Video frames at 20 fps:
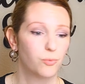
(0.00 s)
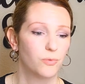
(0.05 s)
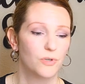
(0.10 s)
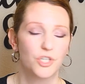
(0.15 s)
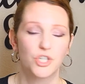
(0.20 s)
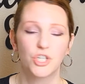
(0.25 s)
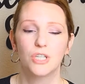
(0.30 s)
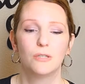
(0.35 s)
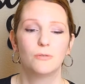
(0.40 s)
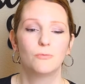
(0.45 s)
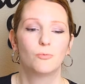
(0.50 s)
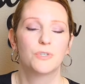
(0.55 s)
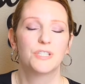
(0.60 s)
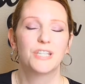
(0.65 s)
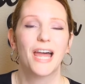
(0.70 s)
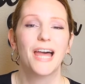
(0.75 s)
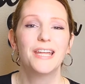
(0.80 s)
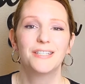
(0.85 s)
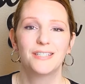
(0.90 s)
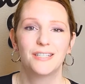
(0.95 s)
she was
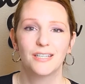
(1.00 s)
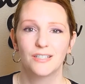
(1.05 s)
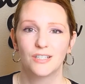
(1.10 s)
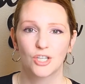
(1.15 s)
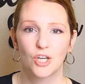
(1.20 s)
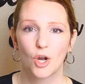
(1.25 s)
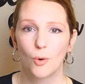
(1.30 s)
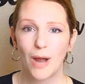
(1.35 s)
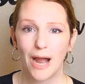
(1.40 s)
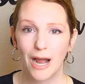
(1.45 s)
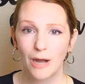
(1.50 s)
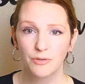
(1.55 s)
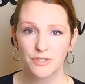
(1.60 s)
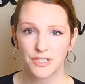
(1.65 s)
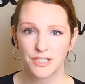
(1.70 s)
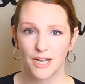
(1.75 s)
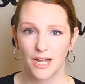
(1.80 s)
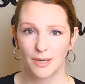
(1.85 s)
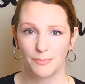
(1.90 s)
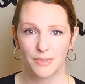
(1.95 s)
hesitant to go
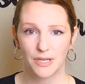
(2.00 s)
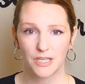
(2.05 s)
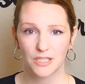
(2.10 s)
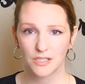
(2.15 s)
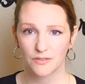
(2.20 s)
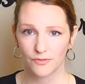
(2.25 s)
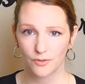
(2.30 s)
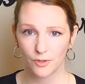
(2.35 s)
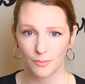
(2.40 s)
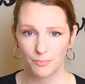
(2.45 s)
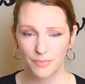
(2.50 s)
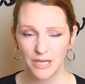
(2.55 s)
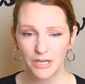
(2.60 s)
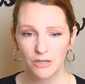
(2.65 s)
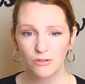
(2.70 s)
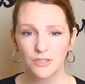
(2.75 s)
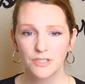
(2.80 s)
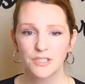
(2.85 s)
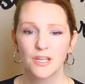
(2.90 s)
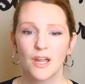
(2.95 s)
outside because of her
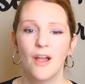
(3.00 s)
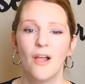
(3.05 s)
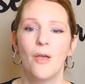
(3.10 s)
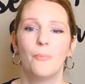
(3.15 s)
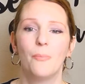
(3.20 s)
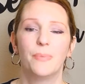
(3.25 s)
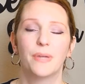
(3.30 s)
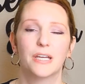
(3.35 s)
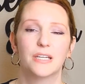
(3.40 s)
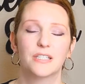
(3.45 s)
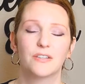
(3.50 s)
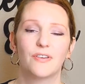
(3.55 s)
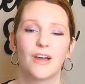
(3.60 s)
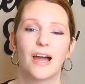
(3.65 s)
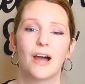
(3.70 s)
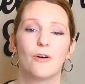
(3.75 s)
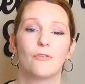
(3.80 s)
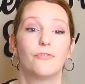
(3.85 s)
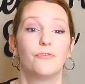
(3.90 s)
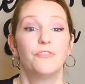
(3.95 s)
appearance, because of
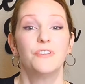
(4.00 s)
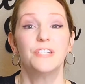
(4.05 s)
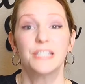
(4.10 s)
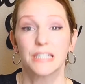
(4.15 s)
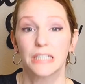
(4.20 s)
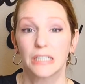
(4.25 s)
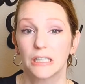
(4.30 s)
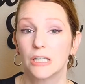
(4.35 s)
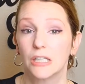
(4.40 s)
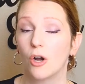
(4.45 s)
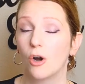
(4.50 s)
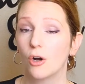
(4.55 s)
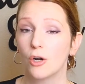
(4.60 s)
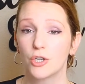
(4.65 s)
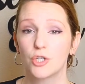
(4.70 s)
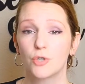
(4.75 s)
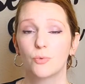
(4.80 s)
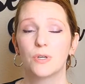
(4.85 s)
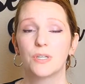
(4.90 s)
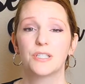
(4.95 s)
how physically
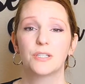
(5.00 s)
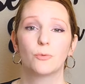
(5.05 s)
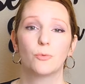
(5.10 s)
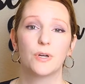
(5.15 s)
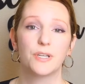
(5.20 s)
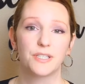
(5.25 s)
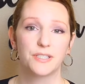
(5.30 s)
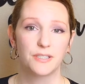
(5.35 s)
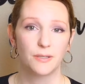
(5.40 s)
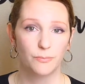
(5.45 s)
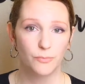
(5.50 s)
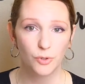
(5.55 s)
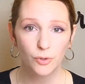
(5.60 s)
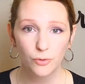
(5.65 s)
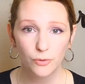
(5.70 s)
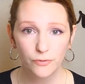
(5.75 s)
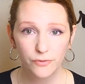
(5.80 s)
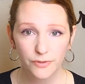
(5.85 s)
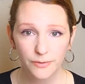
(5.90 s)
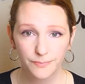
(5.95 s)
arduous it was to
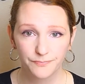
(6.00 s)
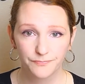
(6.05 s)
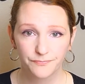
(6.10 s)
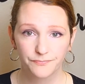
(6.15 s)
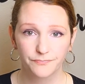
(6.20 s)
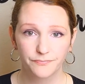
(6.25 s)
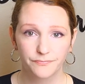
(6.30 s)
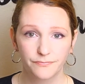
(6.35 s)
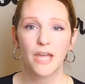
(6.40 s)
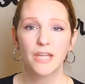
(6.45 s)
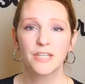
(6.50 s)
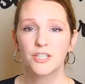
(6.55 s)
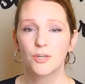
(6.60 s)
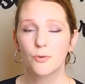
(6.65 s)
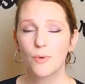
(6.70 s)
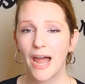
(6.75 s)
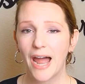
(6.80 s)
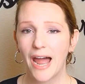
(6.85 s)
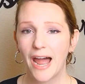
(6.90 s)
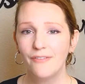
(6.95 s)
move. And
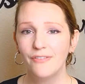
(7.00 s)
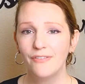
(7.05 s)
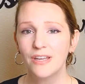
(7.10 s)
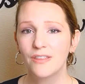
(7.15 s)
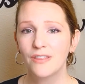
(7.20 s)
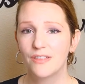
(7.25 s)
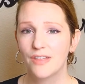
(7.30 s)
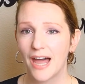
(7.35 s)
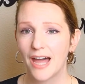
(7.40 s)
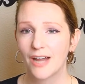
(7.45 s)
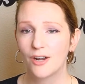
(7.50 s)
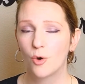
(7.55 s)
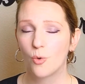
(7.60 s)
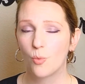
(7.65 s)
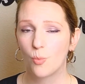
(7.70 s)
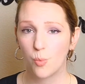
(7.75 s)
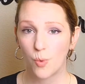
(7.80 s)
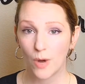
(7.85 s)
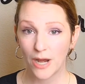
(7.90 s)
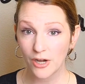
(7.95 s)
so having that
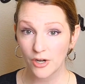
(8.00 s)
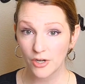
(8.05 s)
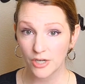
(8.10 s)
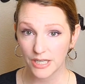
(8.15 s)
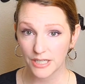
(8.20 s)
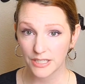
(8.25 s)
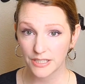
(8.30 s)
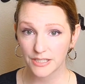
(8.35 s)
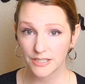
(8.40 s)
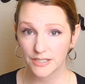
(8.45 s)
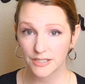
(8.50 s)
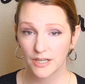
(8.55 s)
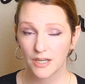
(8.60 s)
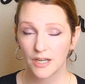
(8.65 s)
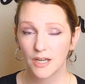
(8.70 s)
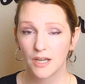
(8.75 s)
awareness